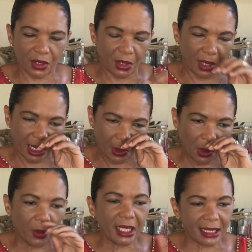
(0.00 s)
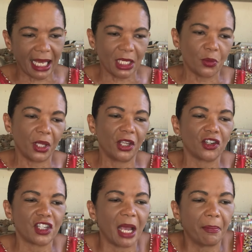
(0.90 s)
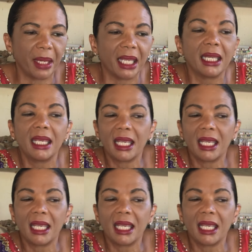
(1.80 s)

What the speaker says: so you can always end with your champagne